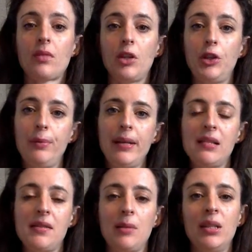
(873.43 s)
you
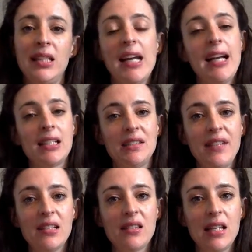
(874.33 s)
meet someone that
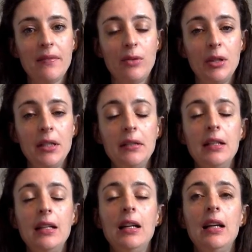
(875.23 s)
activates that for you,
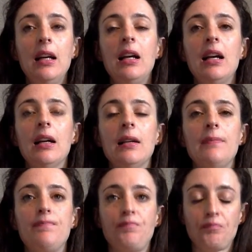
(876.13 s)

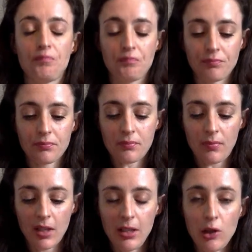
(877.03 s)
and
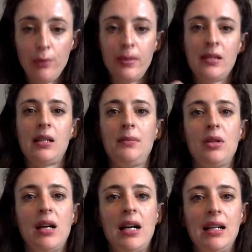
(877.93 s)
opens up
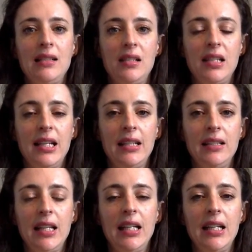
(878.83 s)
your heart to
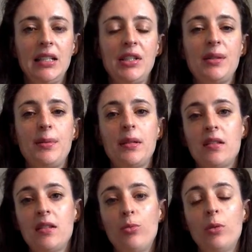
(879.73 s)
that energy, is
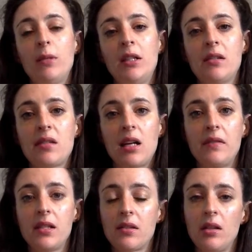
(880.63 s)
because the woman
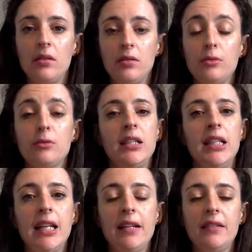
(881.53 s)
herself
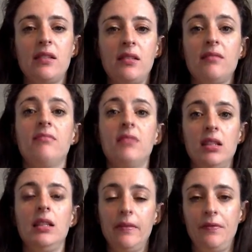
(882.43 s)
already has
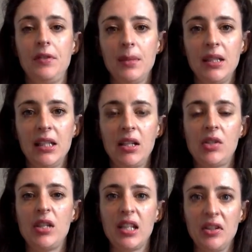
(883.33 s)
that feminine
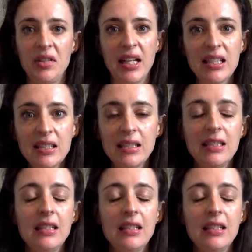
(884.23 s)
energy that you need.